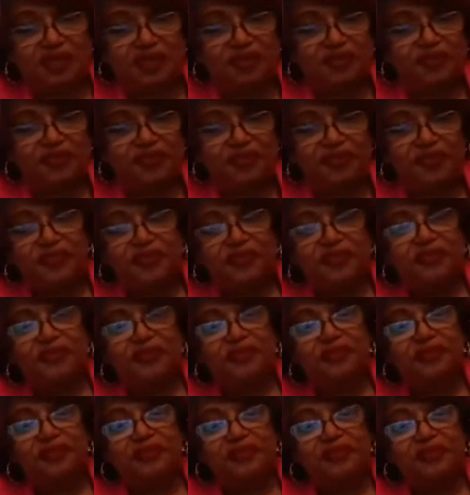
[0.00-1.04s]

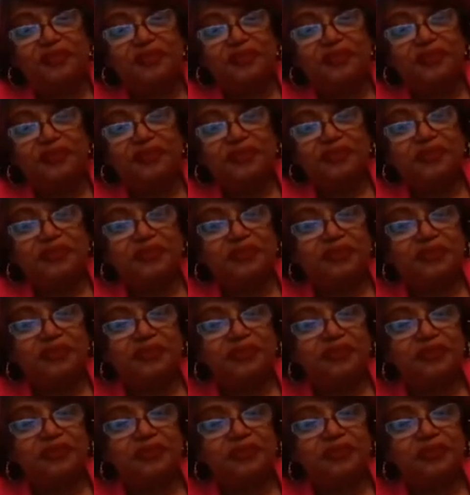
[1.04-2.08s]

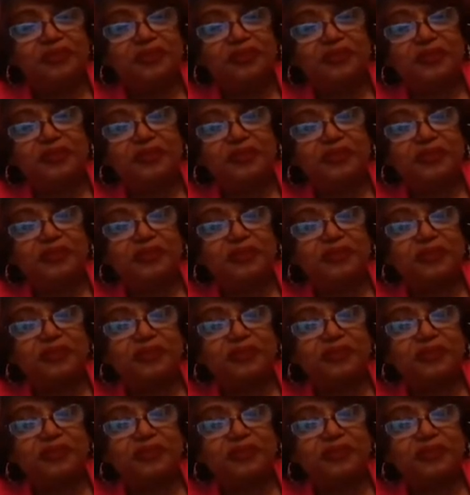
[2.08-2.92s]
No words are spoken by the person on screen.